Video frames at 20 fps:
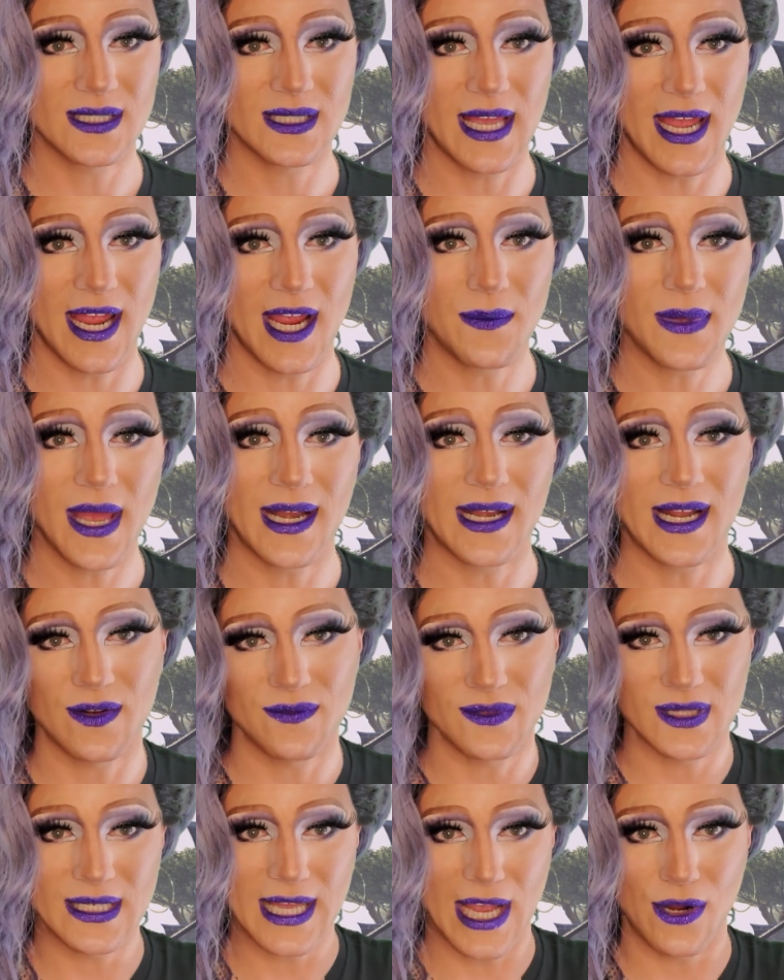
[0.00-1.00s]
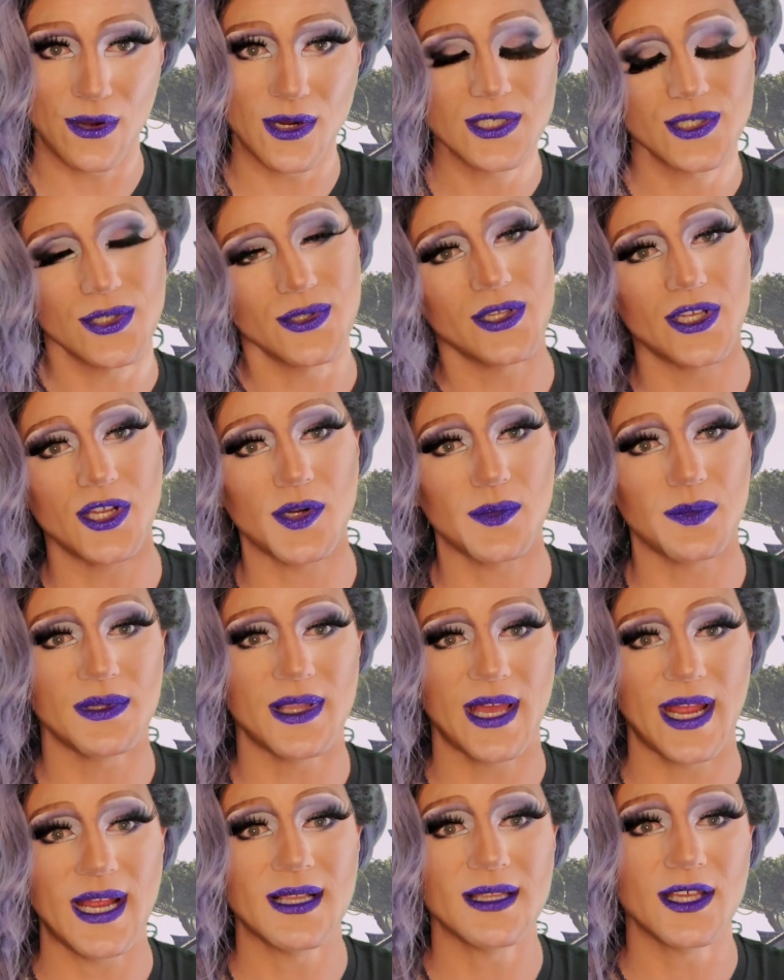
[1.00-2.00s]
game and out of the character that you're
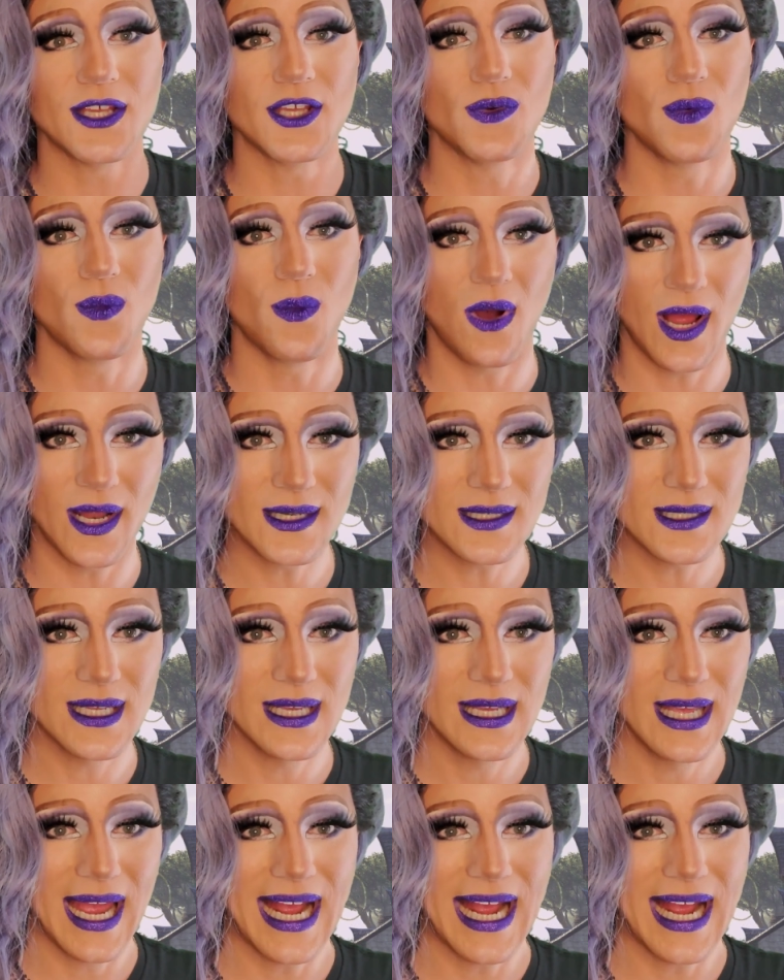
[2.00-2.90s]
playing that you want?